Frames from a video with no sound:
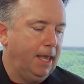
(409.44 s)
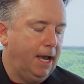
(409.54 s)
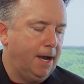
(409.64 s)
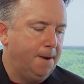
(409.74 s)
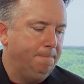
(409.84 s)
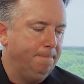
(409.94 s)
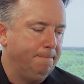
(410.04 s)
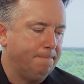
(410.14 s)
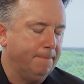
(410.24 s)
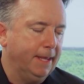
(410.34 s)
um,
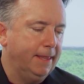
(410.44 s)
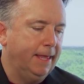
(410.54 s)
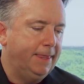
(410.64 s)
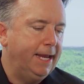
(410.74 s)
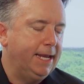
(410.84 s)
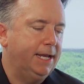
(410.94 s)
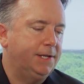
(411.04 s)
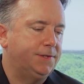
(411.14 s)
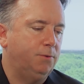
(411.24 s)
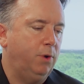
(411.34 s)
the thing
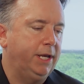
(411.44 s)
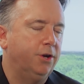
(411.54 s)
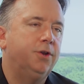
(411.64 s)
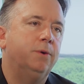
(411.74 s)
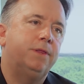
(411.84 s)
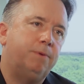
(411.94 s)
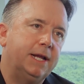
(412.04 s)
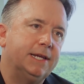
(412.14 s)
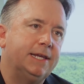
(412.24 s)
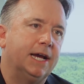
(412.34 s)
is, when you're doing
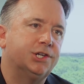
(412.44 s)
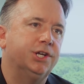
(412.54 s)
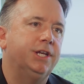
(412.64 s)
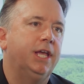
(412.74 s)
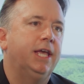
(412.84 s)
threat detection,